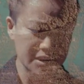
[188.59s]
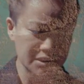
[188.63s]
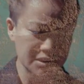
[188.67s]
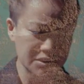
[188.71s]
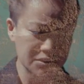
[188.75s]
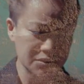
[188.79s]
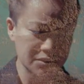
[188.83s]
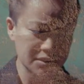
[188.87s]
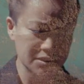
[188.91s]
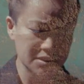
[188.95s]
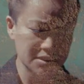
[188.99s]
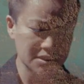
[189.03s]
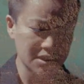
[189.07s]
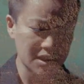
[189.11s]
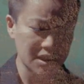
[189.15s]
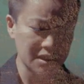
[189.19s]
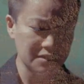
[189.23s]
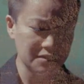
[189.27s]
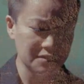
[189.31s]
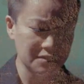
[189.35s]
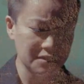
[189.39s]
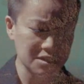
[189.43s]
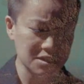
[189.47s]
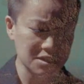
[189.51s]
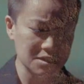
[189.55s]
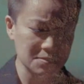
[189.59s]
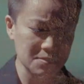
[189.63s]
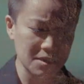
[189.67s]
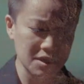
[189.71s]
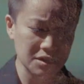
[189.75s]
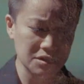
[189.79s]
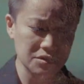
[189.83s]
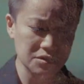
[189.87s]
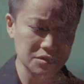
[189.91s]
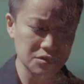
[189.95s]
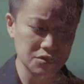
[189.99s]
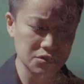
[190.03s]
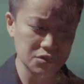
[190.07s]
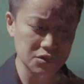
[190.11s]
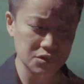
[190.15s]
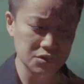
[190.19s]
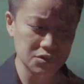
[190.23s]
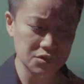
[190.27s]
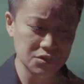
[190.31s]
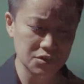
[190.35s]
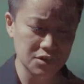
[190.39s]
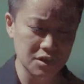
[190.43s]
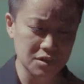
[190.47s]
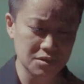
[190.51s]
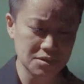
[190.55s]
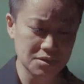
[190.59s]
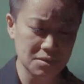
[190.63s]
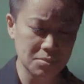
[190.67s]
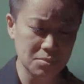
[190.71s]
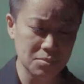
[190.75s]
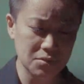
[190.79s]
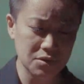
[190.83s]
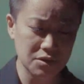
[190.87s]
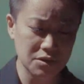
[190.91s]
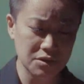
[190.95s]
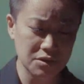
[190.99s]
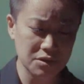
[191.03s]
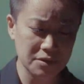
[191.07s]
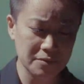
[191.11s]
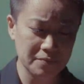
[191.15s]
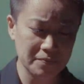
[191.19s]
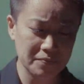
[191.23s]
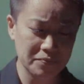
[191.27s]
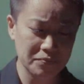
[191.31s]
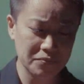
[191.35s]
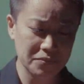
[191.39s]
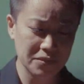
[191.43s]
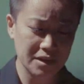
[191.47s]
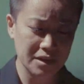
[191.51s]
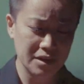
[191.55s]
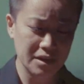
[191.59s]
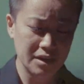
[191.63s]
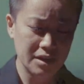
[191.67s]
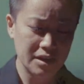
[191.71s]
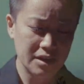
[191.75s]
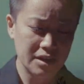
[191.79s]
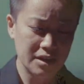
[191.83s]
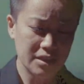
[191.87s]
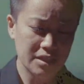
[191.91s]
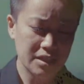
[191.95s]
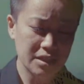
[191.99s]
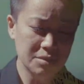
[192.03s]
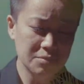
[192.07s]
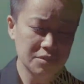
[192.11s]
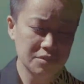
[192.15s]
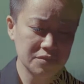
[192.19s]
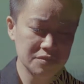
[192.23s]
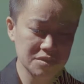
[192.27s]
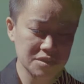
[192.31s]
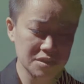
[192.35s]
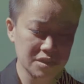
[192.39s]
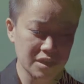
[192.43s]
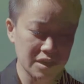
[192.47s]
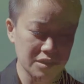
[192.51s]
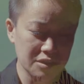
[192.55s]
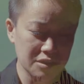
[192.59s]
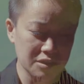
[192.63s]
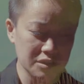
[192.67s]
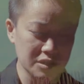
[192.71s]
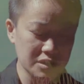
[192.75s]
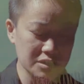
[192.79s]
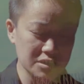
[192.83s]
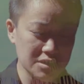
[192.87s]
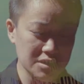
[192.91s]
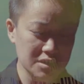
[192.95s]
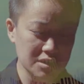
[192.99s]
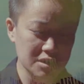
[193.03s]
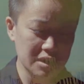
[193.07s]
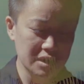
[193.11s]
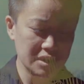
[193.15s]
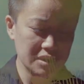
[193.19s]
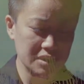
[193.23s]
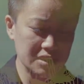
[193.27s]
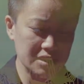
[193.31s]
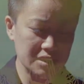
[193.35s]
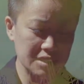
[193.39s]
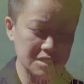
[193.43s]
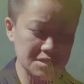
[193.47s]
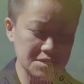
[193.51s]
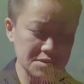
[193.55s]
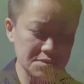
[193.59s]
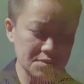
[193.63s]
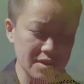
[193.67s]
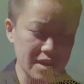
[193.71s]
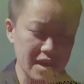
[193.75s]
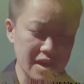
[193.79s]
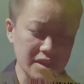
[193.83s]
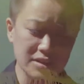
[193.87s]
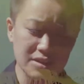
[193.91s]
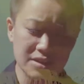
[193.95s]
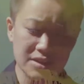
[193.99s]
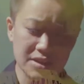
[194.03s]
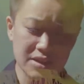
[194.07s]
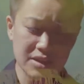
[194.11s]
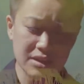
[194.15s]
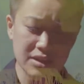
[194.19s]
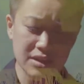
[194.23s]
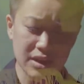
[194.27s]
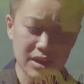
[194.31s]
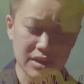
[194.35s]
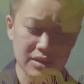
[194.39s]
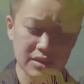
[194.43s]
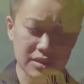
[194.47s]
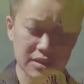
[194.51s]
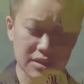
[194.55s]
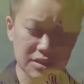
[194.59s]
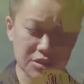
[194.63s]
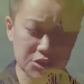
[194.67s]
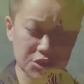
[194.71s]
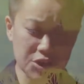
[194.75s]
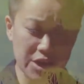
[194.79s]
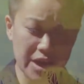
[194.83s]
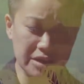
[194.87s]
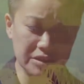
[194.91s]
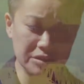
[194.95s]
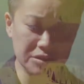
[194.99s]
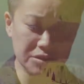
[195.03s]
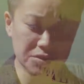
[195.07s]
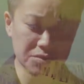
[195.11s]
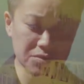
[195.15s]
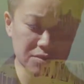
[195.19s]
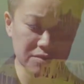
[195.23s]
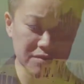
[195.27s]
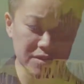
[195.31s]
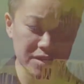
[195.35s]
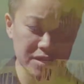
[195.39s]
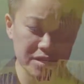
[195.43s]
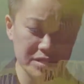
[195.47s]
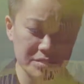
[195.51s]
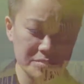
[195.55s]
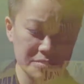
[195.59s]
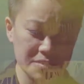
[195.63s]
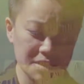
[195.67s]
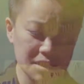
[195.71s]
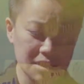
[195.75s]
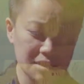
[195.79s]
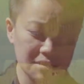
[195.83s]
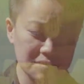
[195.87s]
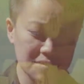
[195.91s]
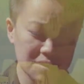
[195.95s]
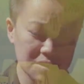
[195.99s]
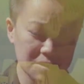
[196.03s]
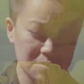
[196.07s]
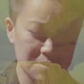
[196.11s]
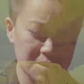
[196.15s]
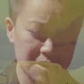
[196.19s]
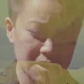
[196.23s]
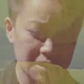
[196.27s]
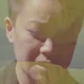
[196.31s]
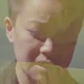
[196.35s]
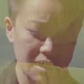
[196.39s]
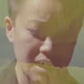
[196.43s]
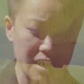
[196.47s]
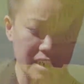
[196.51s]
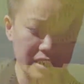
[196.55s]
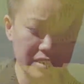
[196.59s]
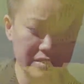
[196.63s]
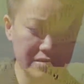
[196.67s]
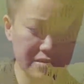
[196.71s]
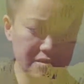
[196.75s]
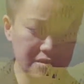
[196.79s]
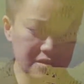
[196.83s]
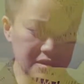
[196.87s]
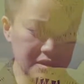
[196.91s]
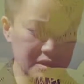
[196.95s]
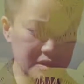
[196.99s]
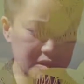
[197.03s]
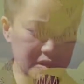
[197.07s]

into itself and smuggles George across the border. They move together into the alien's reality, and the shadows reveal themselves to be alive.